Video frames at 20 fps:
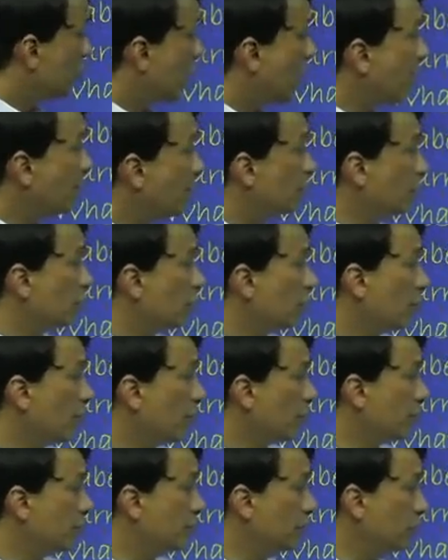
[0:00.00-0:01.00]
triamcinolone.
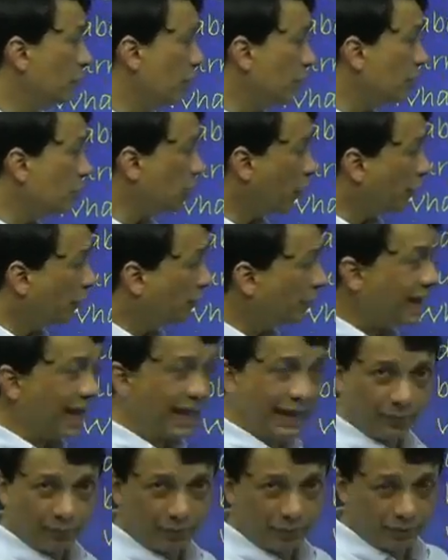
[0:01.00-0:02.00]
Remember, steroids often
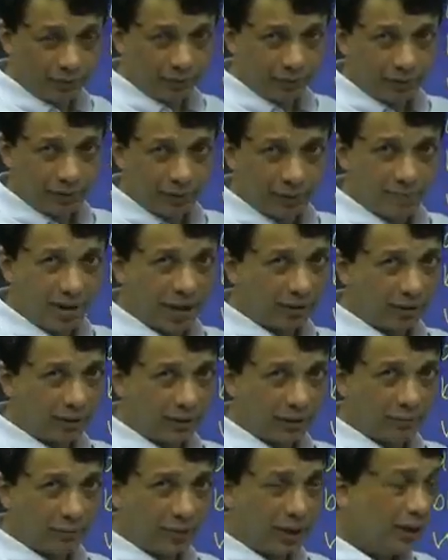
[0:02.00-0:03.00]
help in macular
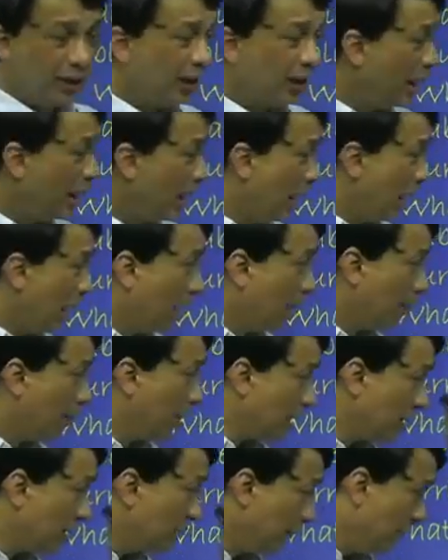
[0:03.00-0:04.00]
edema,
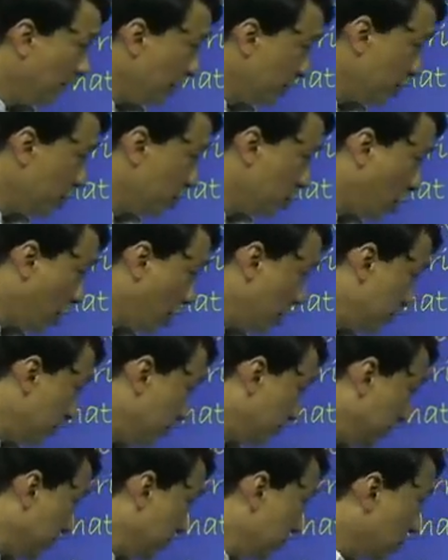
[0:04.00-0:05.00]
but the first choice
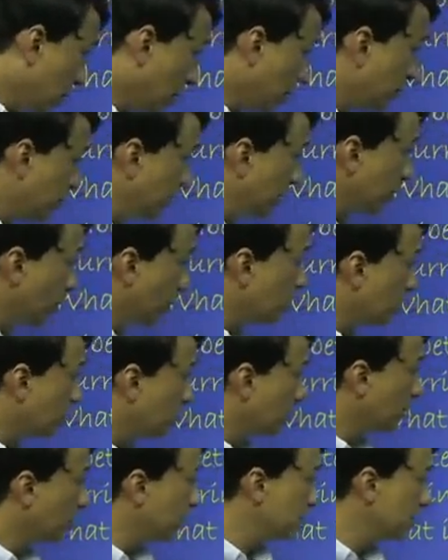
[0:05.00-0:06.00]
is not steroids
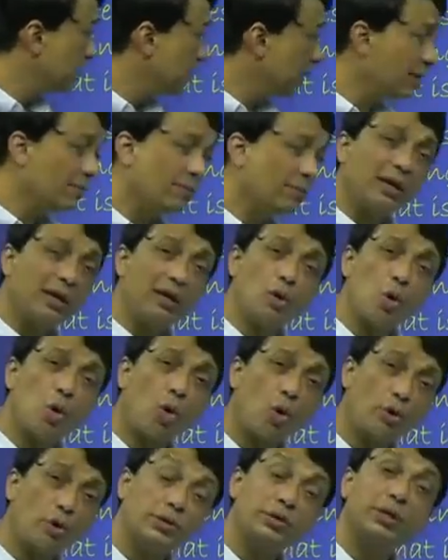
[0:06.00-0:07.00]
because they may
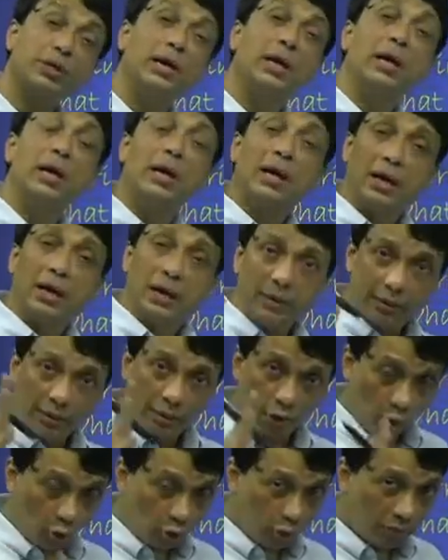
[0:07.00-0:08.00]
cause
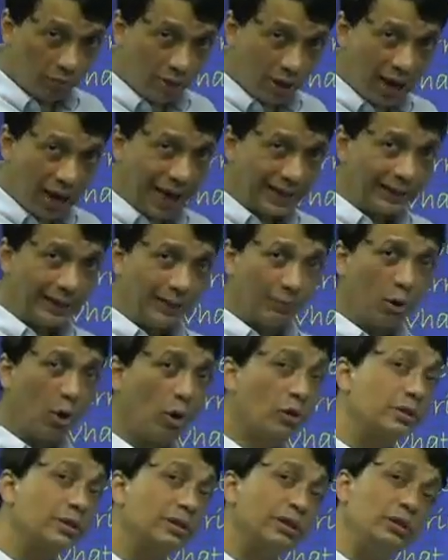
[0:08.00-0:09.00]
glaucoma and they may
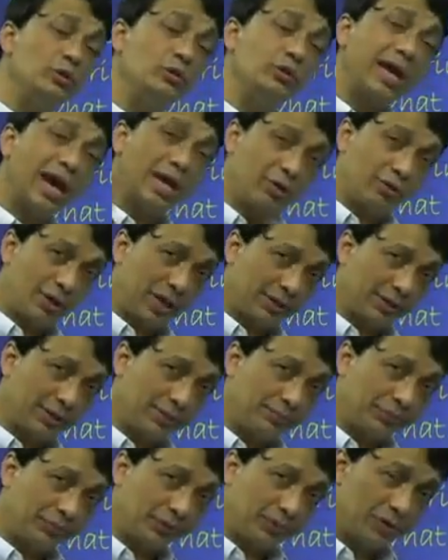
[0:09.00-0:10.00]
also lead to cataracts.
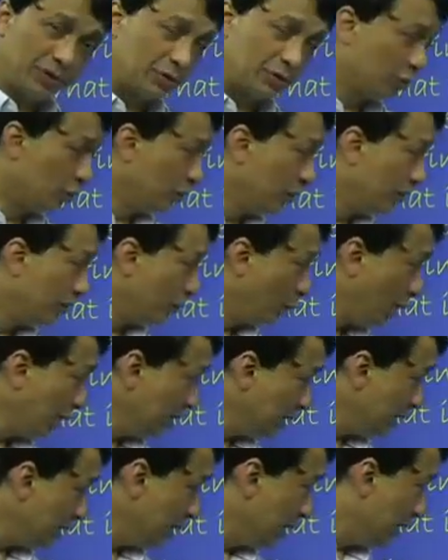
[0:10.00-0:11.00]
So
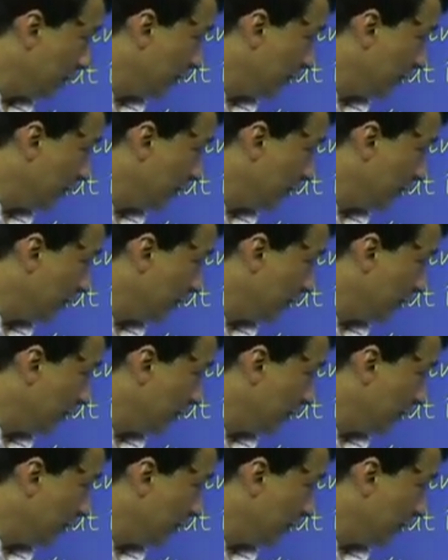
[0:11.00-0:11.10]
once,